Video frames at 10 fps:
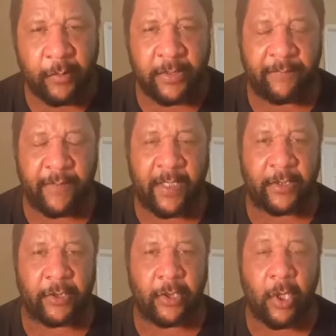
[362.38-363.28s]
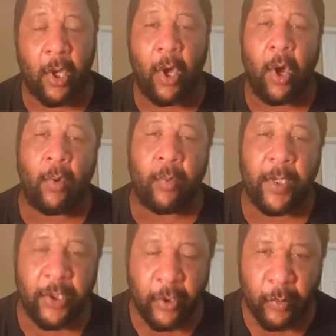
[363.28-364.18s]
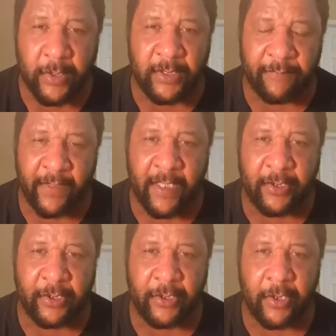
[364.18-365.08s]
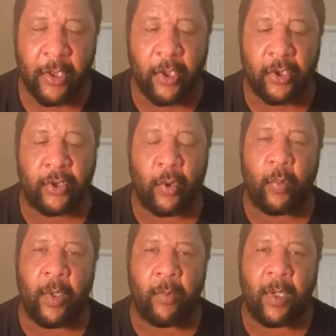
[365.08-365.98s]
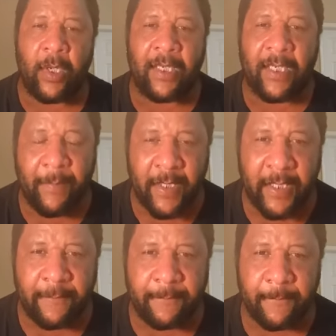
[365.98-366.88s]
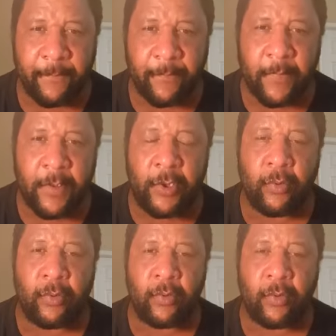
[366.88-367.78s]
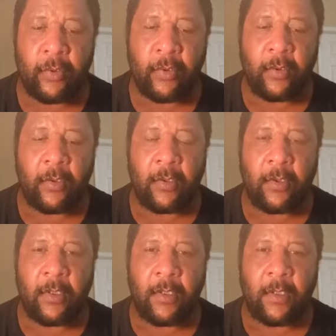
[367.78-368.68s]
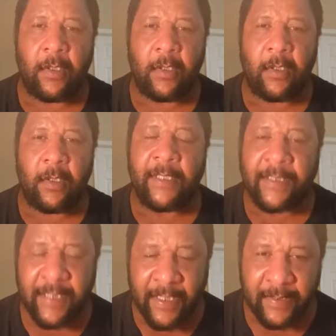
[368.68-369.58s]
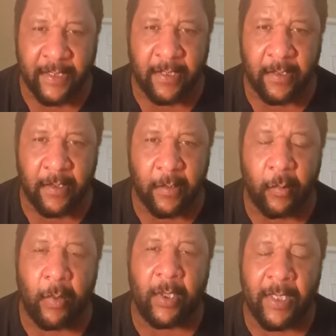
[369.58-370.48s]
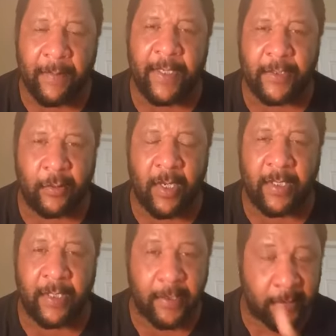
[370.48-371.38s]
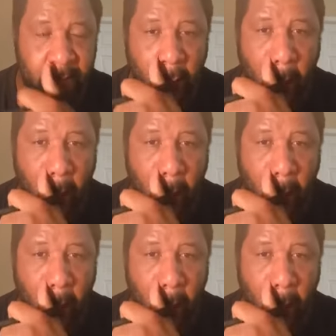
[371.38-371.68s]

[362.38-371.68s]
was the flesh. All we knew was the flesh. So we were limited to necessity. We were limited to our needs.